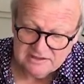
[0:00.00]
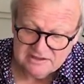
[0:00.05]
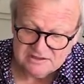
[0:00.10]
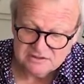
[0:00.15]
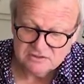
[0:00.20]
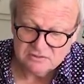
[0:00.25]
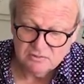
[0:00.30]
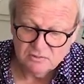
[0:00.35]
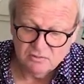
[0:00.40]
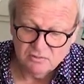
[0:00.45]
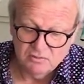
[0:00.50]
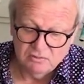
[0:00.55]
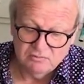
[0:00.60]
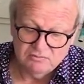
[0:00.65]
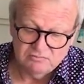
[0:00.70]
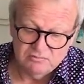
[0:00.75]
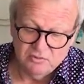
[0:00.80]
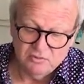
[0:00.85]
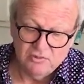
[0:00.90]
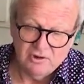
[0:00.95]
is
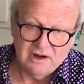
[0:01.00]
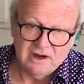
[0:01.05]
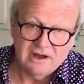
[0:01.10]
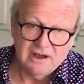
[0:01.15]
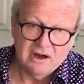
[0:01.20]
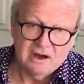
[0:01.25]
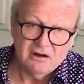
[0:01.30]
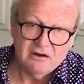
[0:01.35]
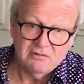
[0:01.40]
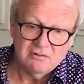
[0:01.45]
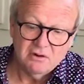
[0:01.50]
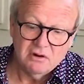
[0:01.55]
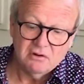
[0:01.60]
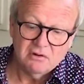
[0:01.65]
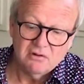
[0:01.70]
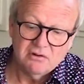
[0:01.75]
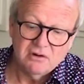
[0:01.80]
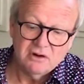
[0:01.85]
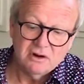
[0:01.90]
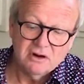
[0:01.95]
really our
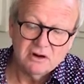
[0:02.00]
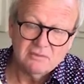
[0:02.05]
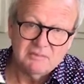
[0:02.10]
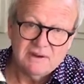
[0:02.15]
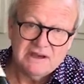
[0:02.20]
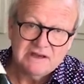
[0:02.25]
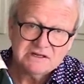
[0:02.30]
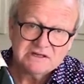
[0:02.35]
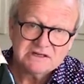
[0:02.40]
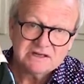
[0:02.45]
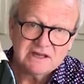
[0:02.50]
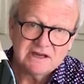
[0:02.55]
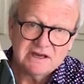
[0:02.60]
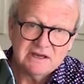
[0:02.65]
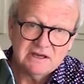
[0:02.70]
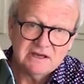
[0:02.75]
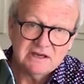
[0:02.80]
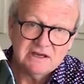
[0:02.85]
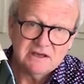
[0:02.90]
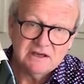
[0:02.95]
little
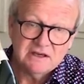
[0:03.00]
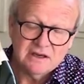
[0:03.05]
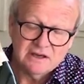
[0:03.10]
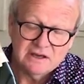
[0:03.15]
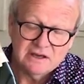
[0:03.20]
mainstay.